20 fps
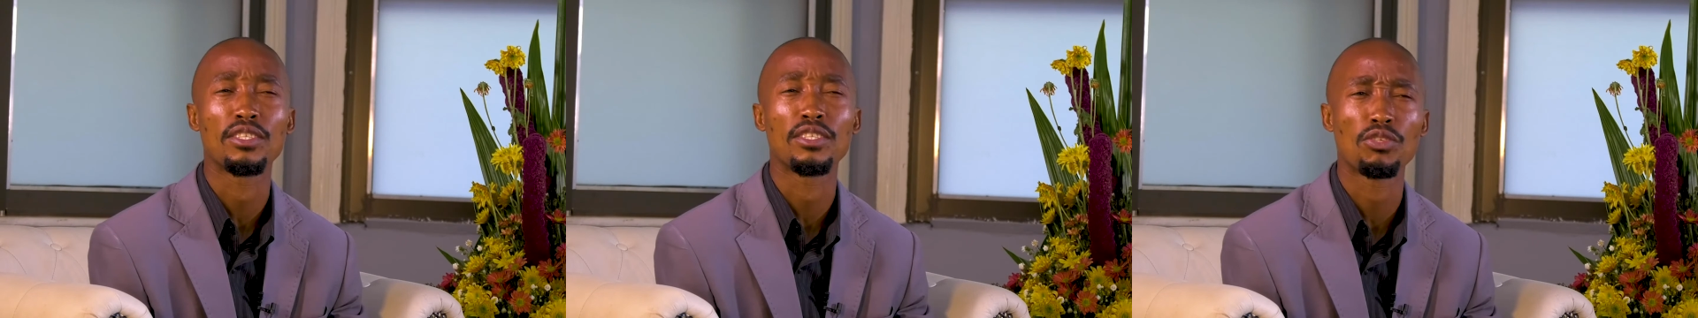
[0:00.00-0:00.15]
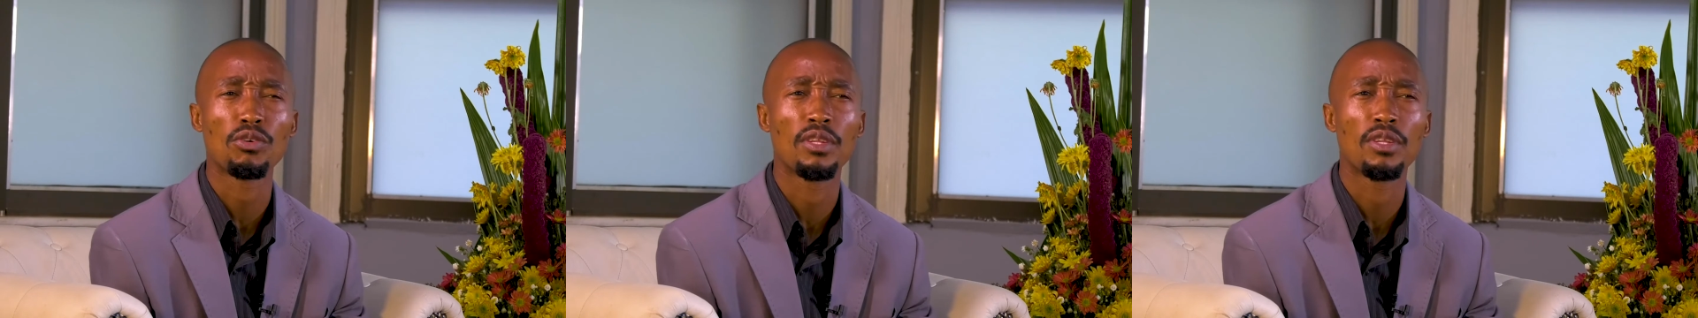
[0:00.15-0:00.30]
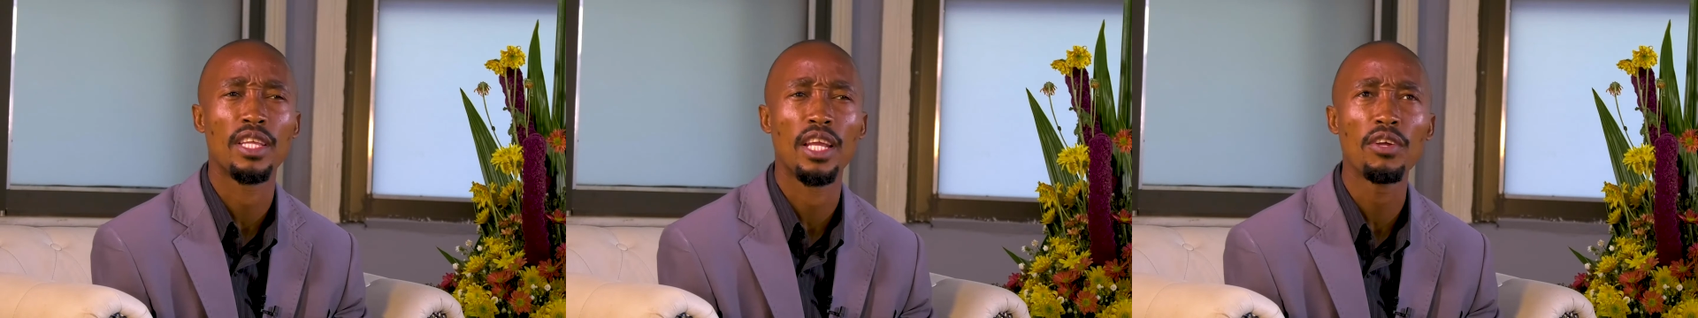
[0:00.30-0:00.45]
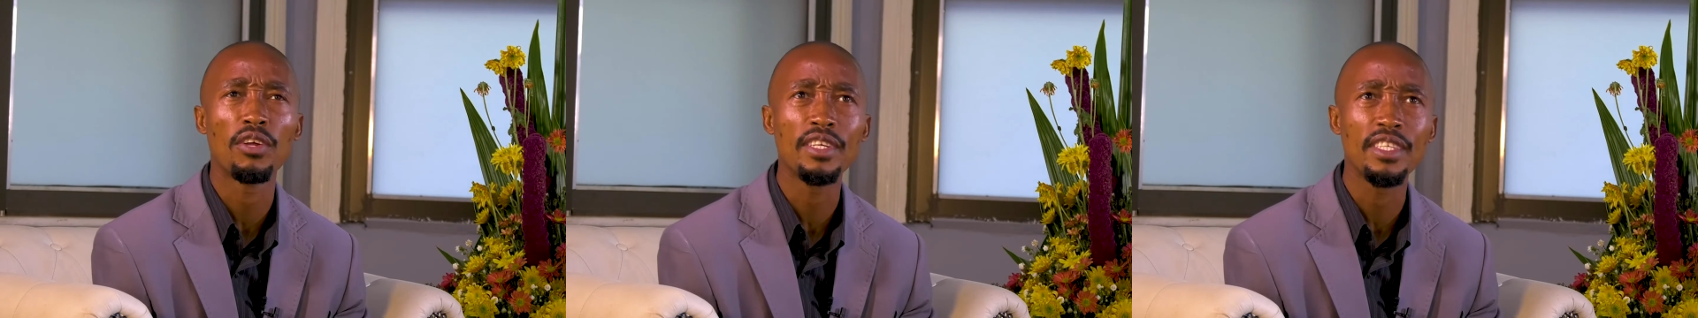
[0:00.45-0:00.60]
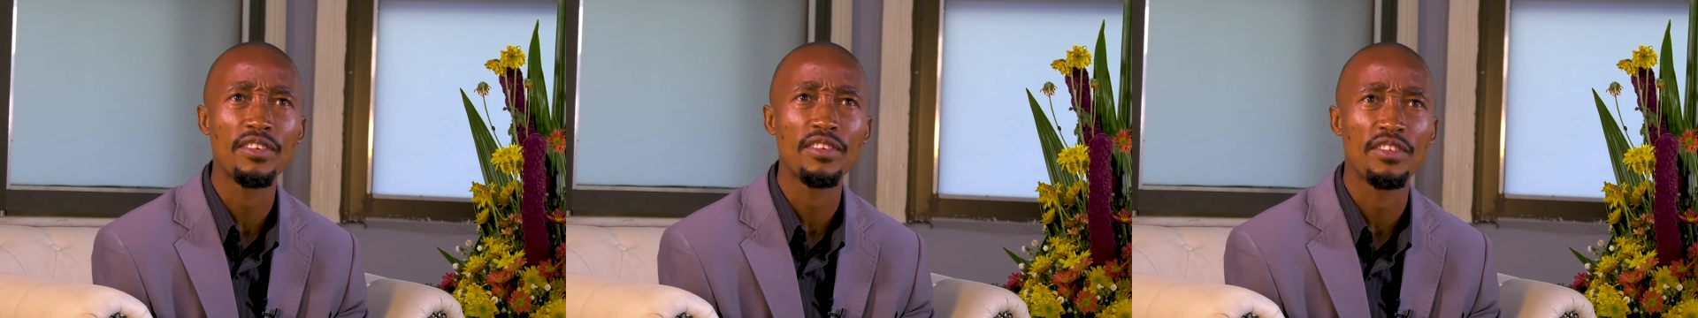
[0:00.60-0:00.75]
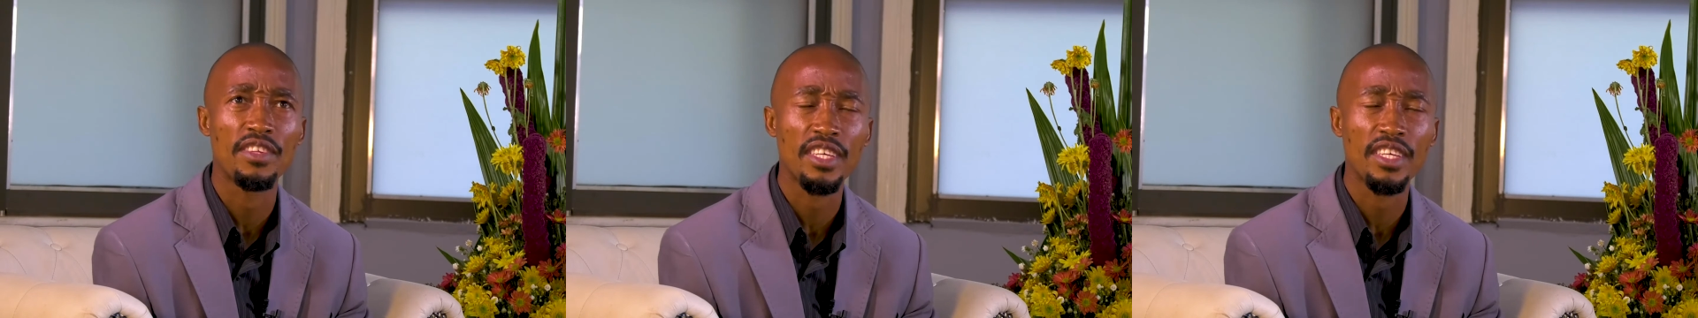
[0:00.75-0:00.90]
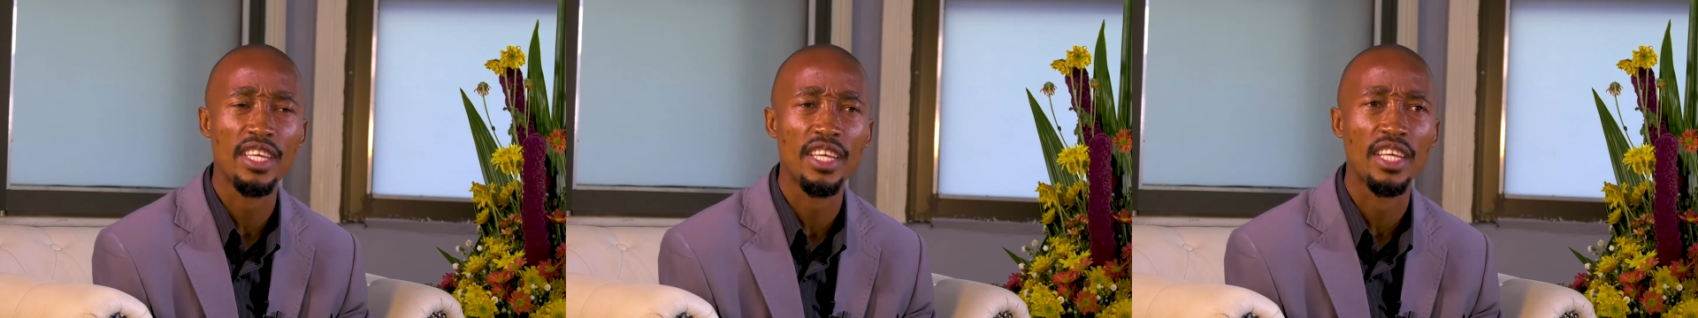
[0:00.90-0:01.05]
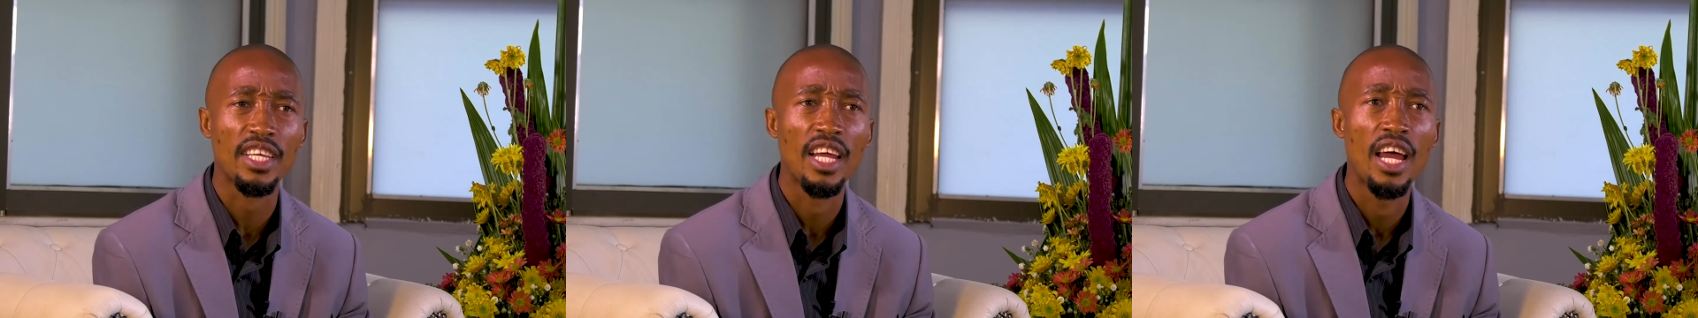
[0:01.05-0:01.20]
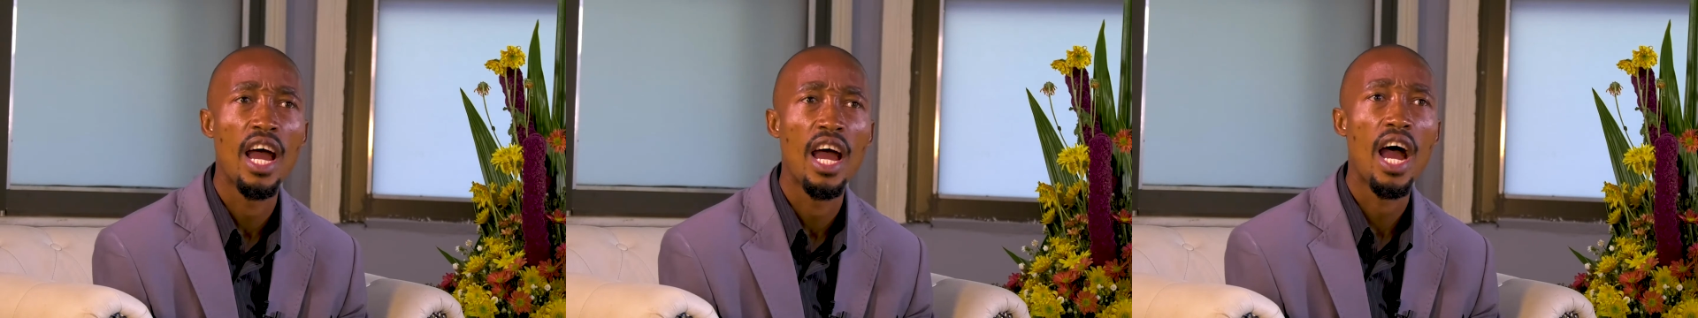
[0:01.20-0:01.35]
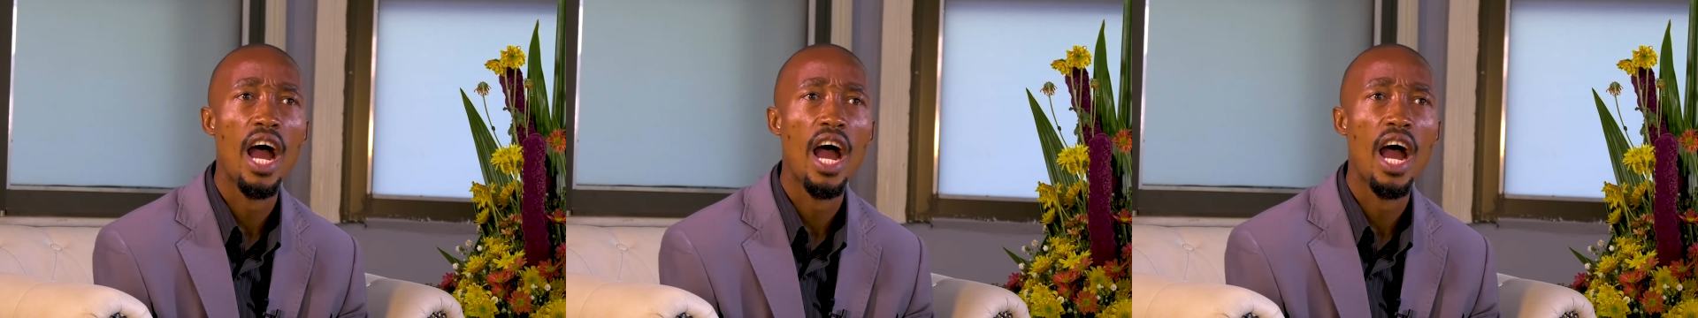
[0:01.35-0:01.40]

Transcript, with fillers: So the Lord is seeking